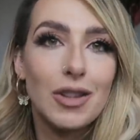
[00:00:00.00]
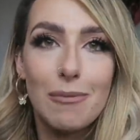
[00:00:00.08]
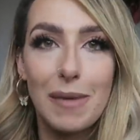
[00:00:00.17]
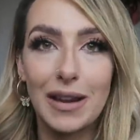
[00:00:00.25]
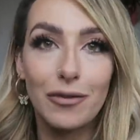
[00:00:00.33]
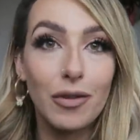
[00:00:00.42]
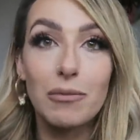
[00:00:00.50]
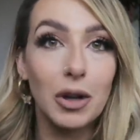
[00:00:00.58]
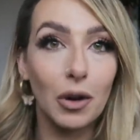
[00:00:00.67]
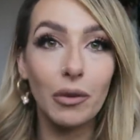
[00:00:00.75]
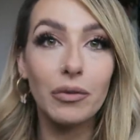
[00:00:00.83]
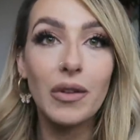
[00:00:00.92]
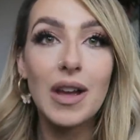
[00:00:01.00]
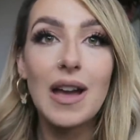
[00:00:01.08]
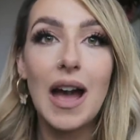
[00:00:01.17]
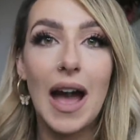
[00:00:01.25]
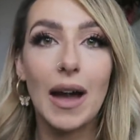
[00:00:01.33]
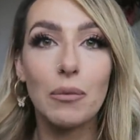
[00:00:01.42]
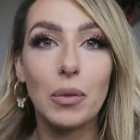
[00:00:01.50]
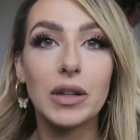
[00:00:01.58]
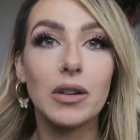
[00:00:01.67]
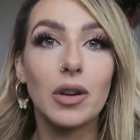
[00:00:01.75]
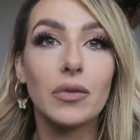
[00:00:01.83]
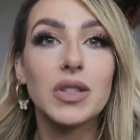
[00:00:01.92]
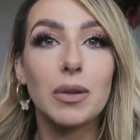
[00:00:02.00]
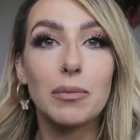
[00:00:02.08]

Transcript: they're made from love and when you love